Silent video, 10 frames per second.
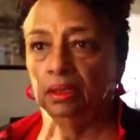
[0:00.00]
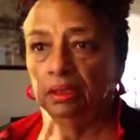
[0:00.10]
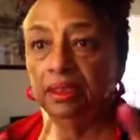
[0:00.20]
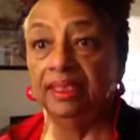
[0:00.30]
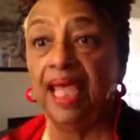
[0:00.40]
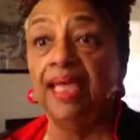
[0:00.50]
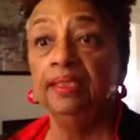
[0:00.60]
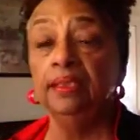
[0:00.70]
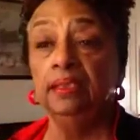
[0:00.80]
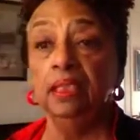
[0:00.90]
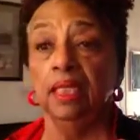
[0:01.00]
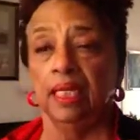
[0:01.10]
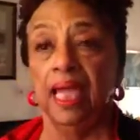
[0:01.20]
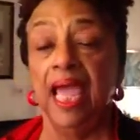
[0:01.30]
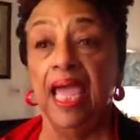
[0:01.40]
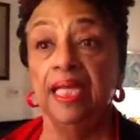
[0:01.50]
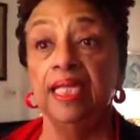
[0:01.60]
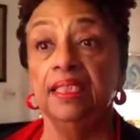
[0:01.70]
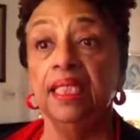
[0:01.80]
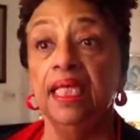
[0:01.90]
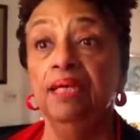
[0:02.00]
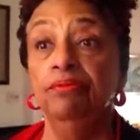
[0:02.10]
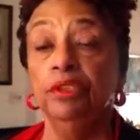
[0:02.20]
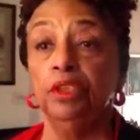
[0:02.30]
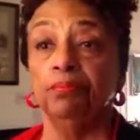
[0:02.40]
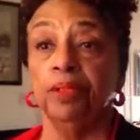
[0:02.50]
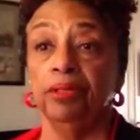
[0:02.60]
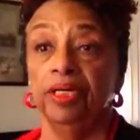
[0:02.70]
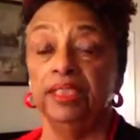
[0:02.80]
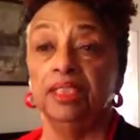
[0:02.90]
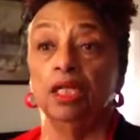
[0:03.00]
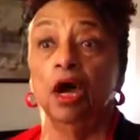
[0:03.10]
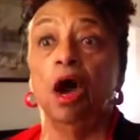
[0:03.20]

Satan and his evil spirits